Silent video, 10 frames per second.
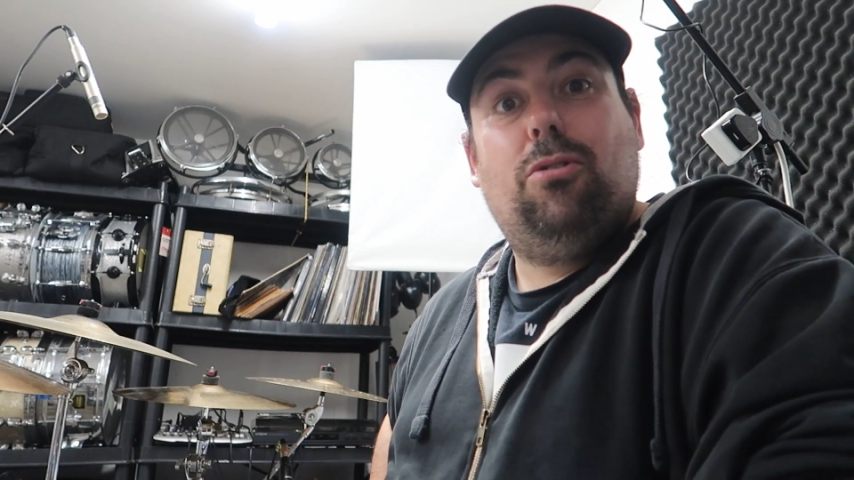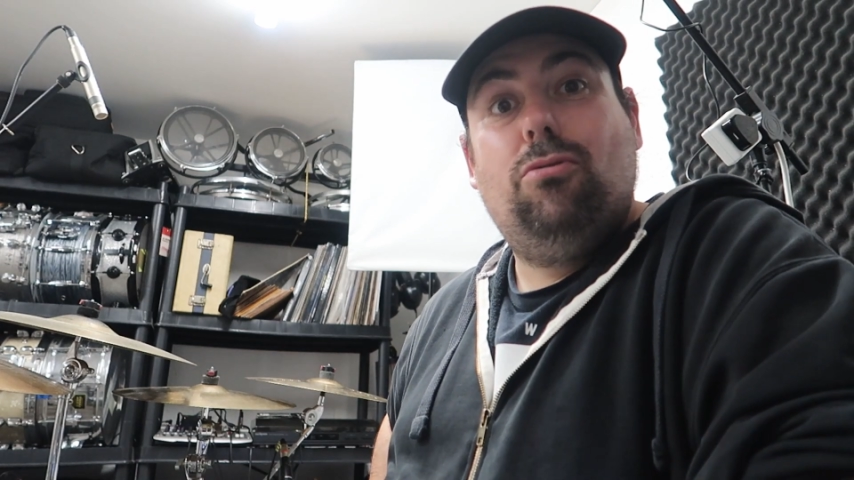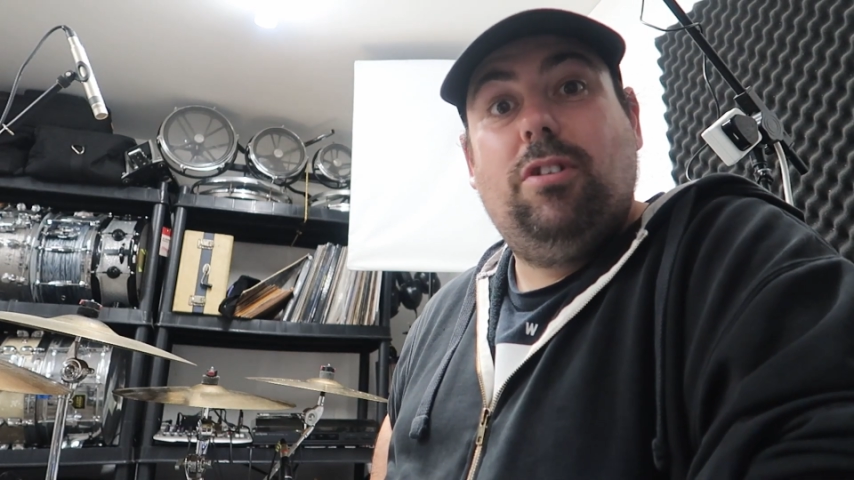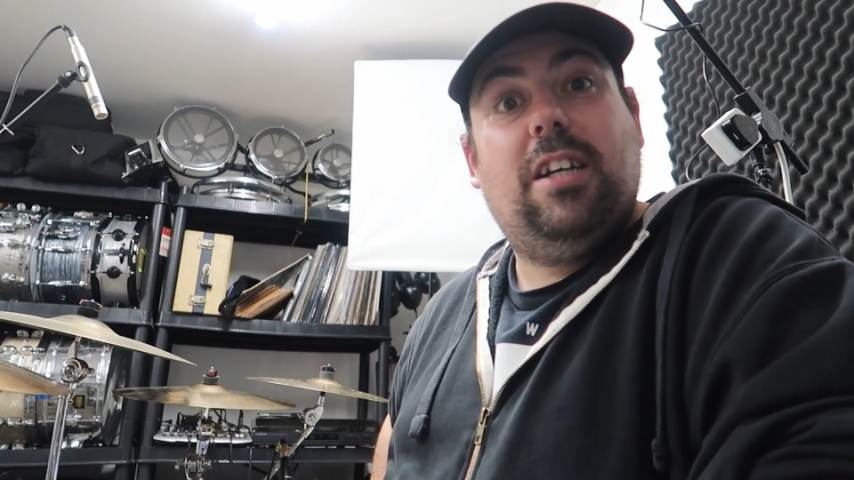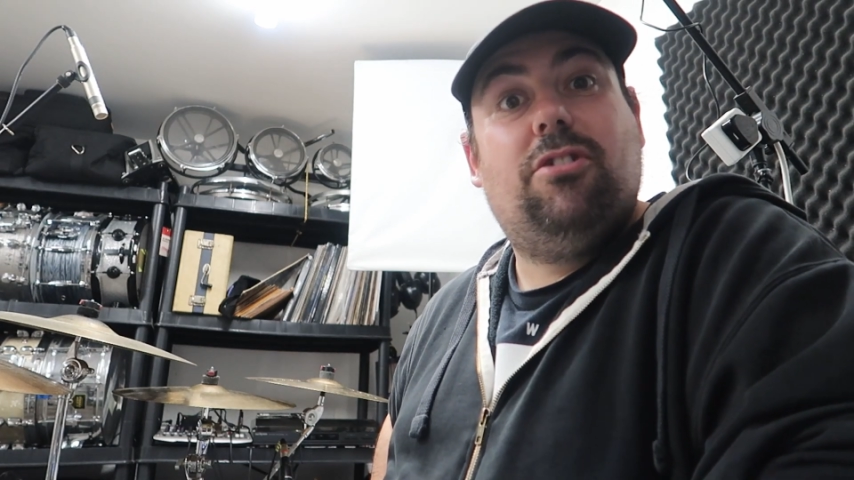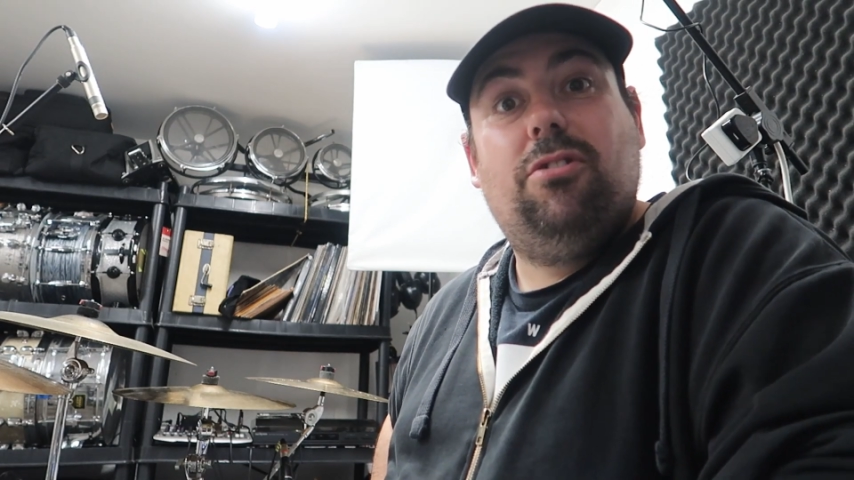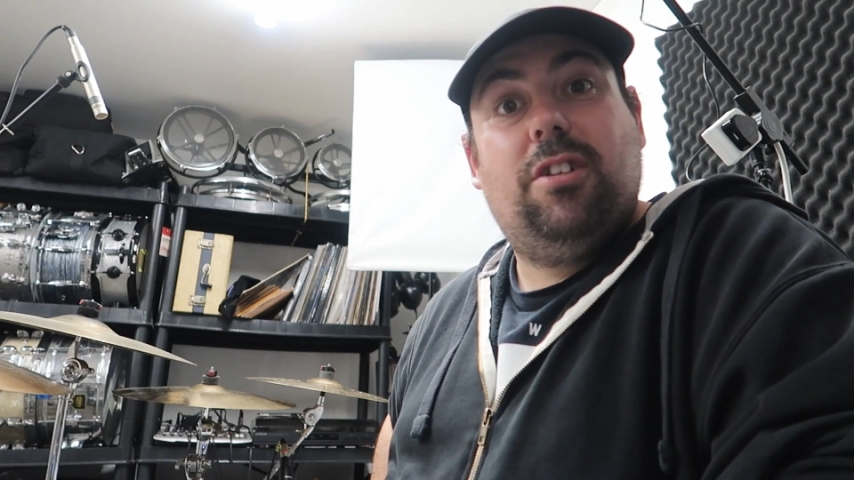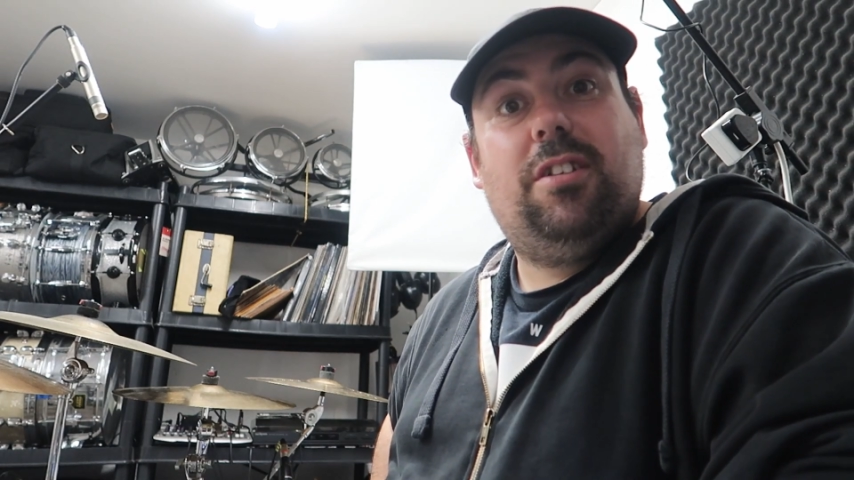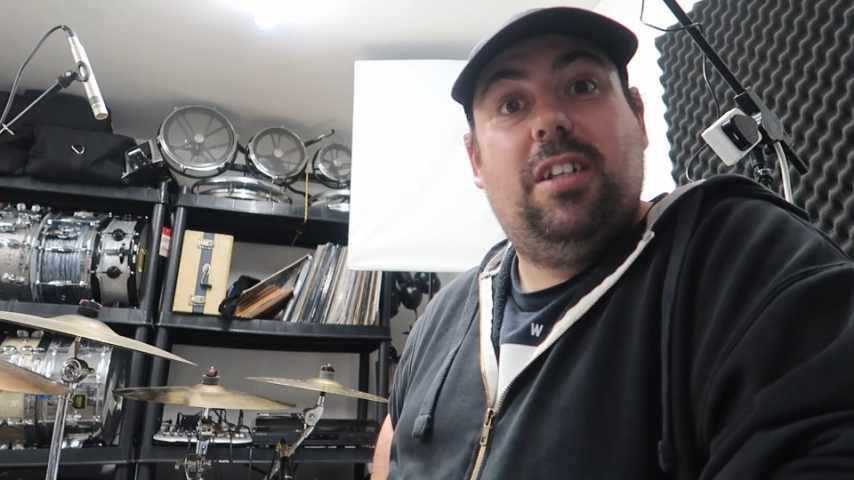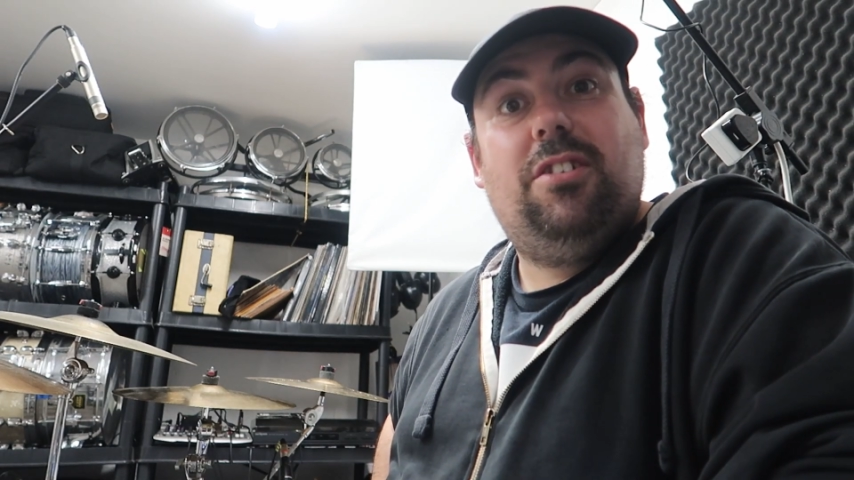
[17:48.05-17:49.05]
All day
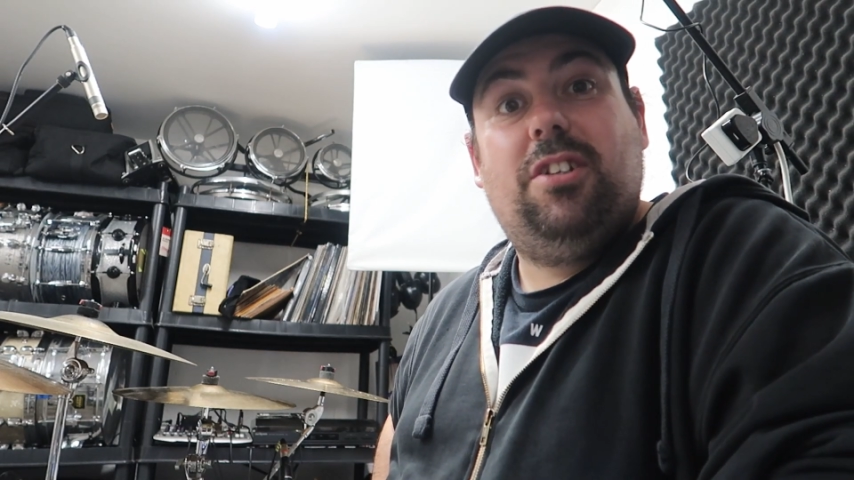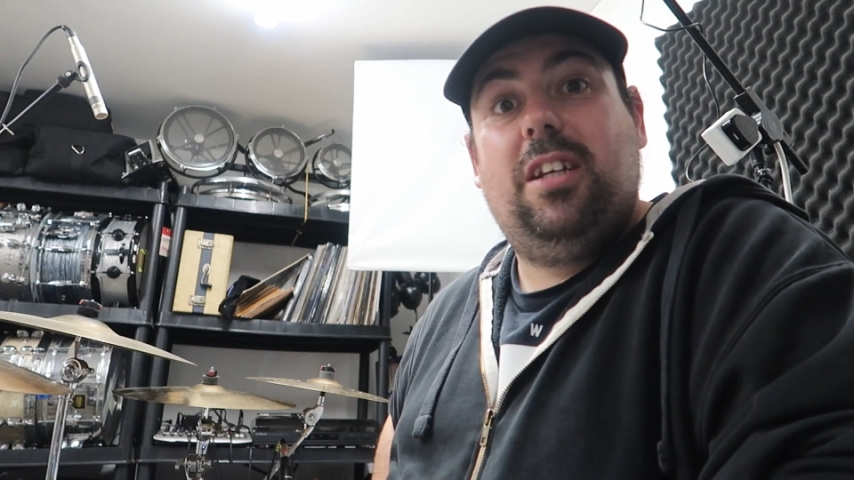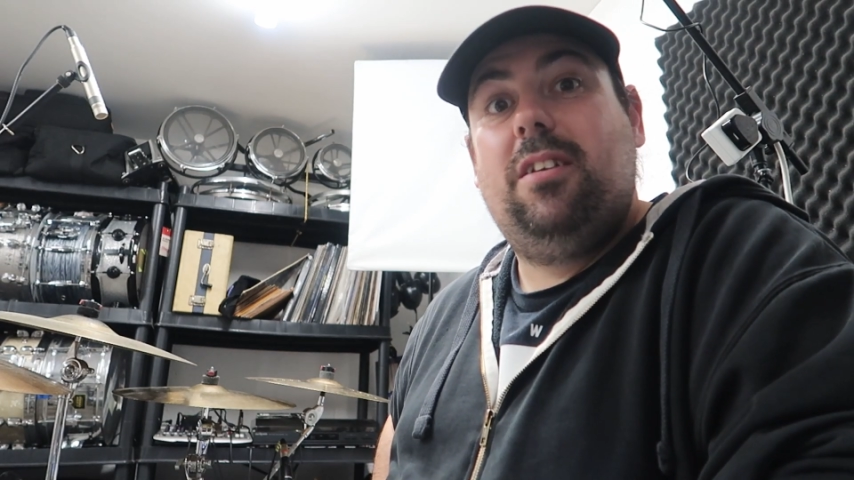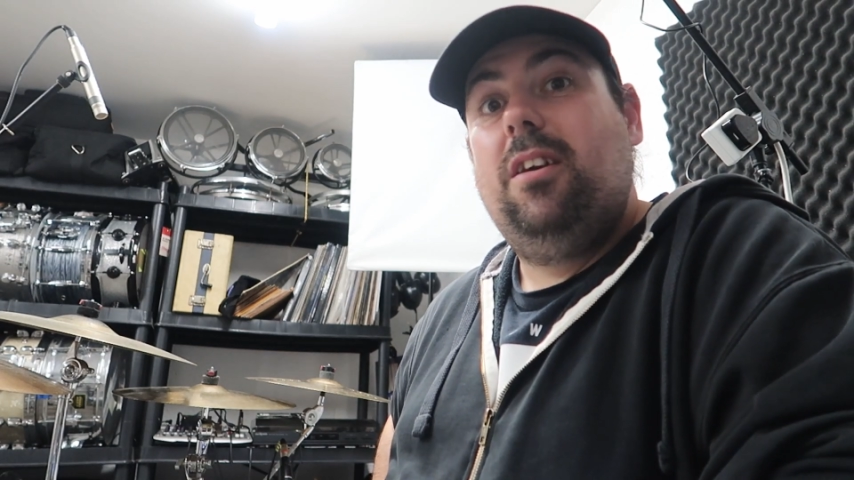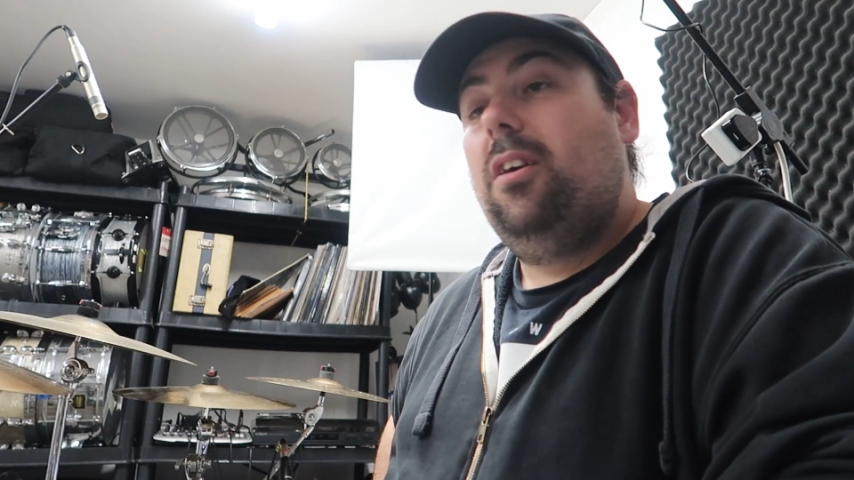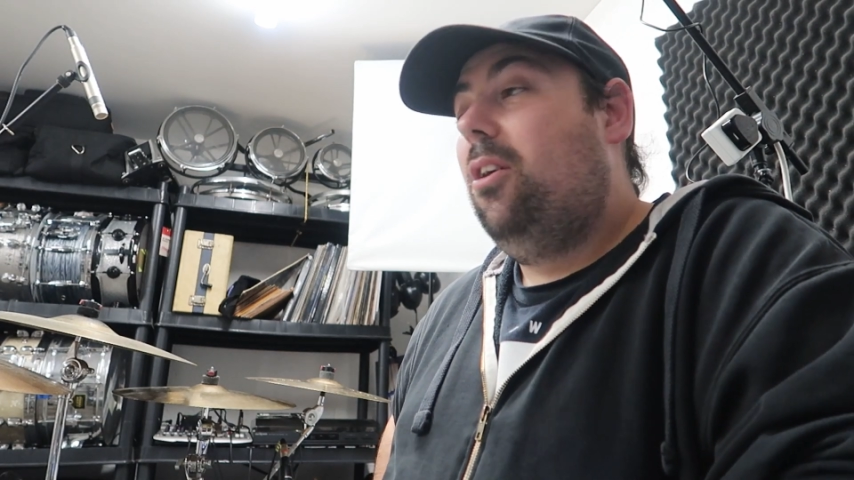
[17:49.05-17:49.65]
Sunday teaching,